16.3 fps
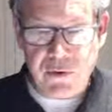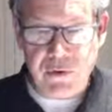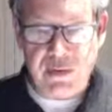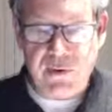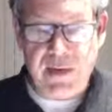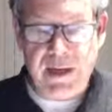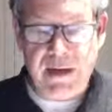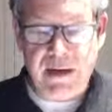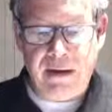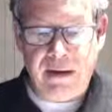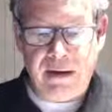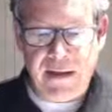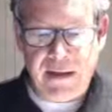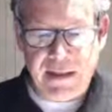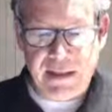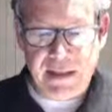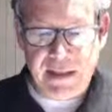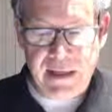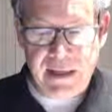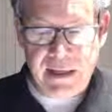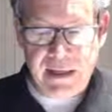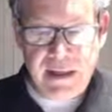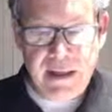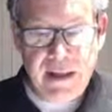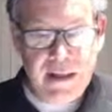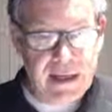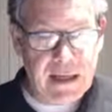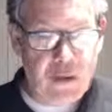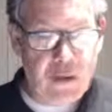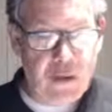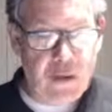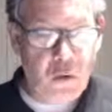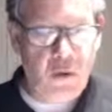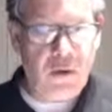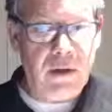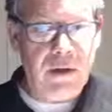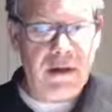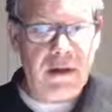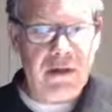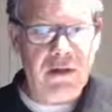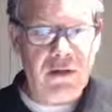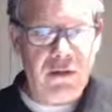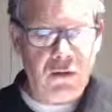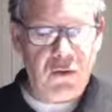to an ID. That's all I need to